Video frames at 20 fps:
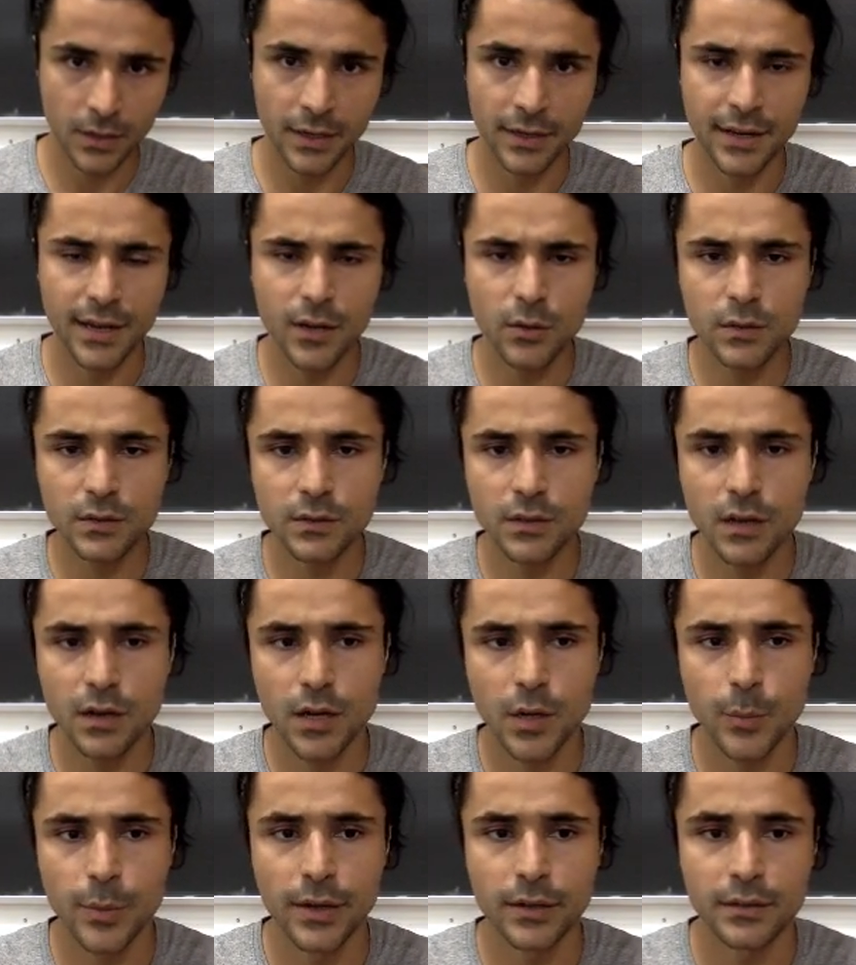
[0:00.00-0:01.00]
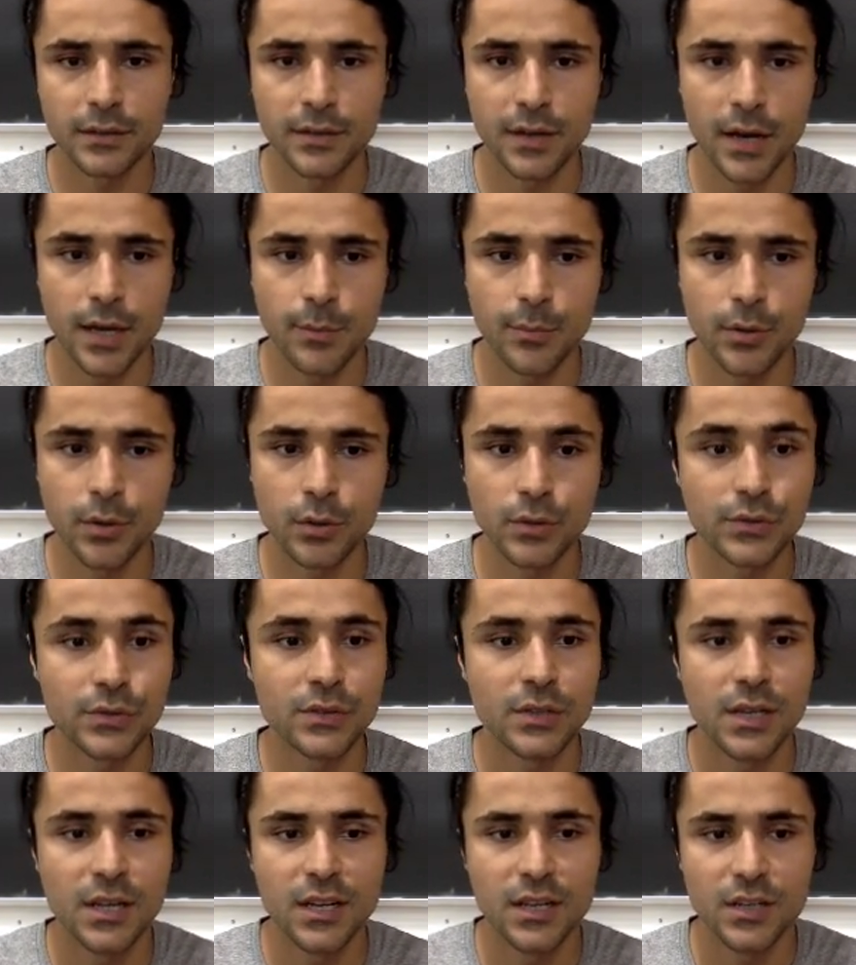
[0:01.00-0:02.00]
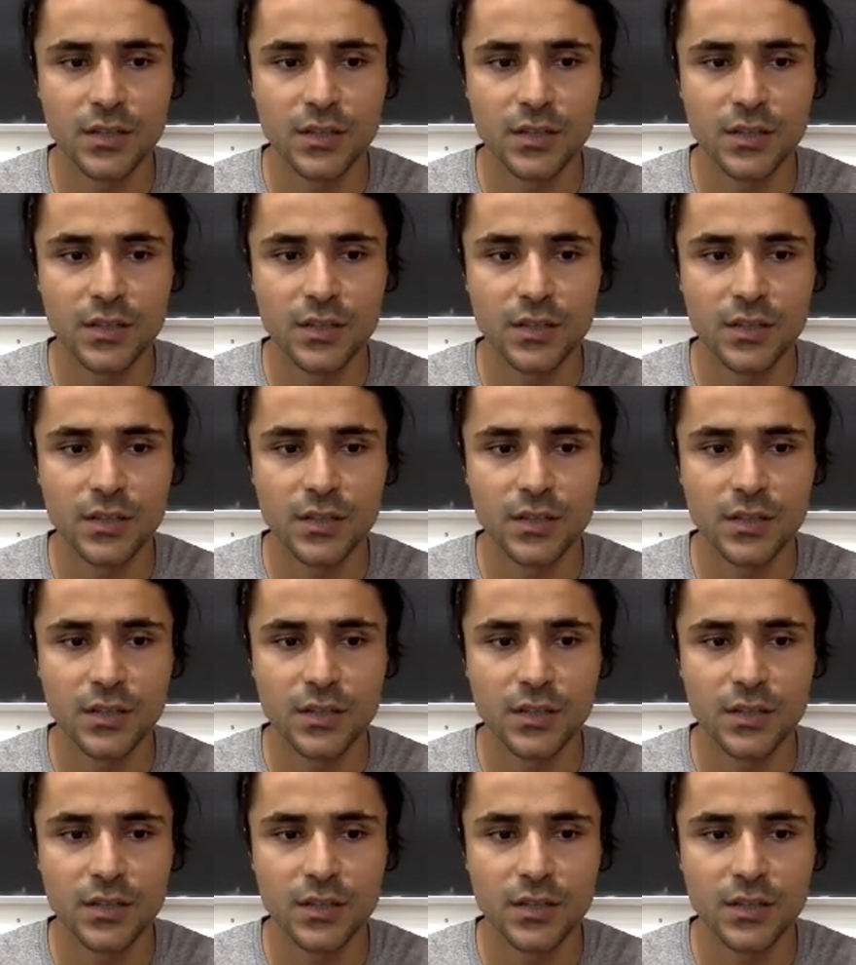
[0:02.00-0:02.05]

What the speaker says: Okay, now let's talk about dipoles.